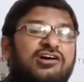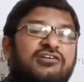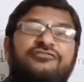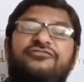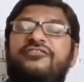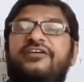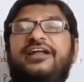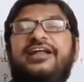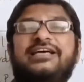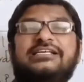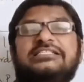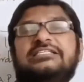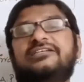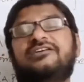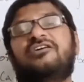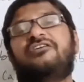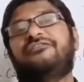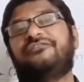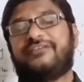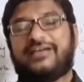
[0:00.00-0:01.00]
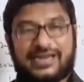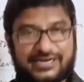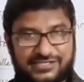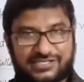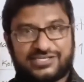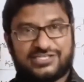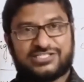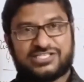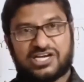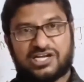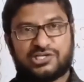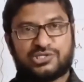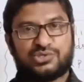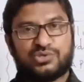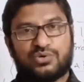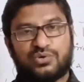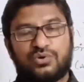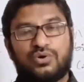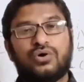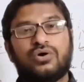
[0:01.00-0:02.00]
of grazing of cattle is
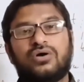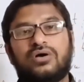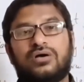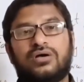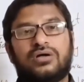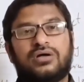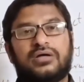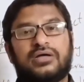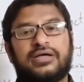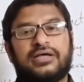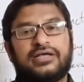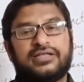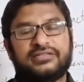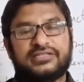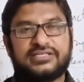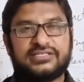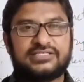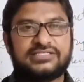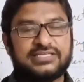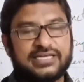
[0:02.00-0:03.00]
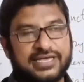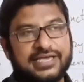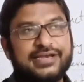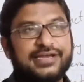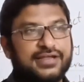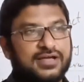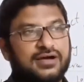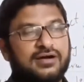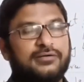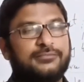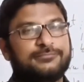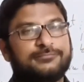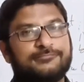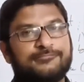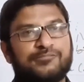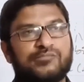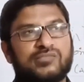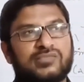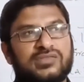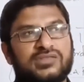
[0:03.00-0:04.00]
also in this area.
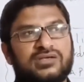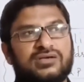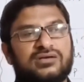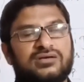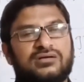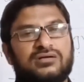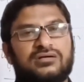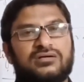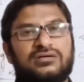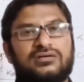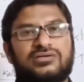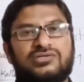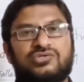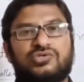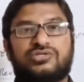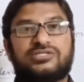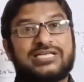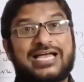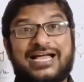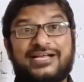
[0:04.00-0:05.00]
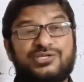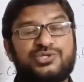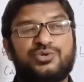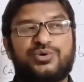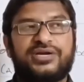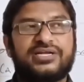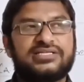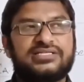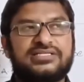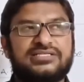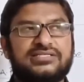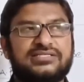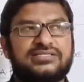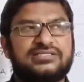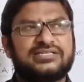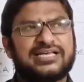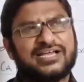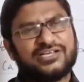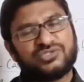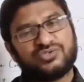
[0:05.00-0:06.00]
So
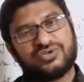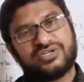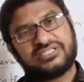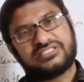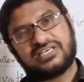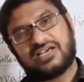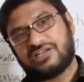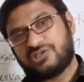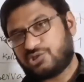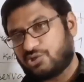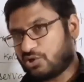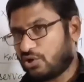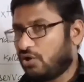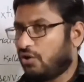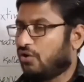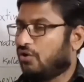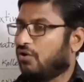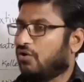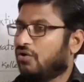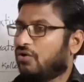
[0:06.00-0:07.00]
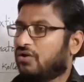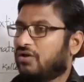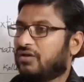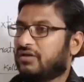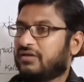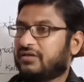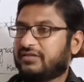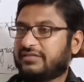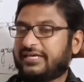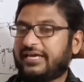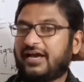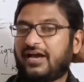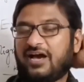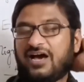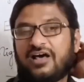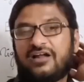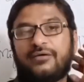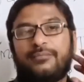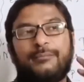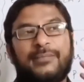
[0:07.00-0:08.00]
sanctuaries also, they
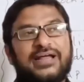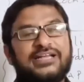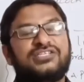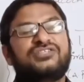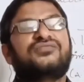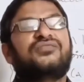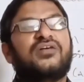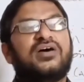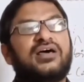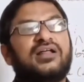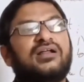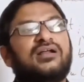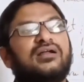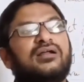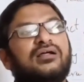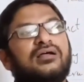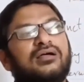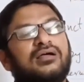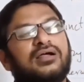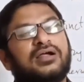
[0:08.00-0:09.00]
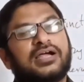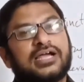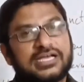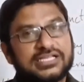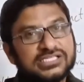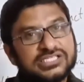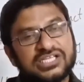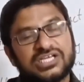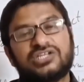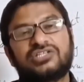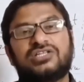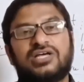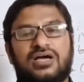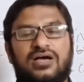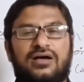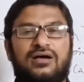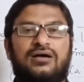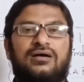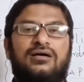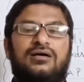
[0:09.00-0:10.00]
are meant for conserve
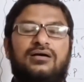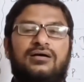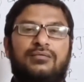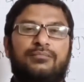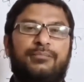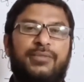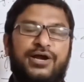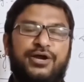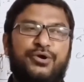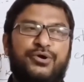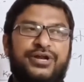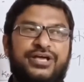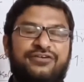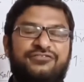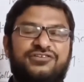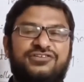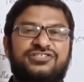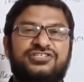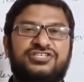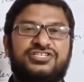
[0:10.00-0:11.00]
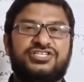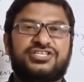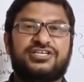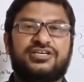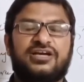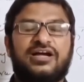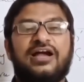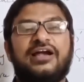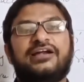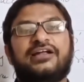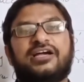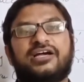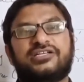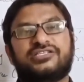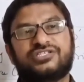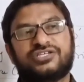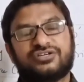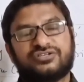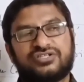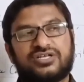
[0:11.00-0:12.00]
the biodiversity and
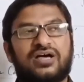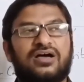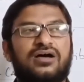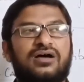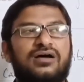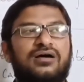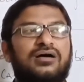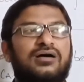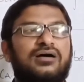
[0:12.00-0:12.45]
conserve the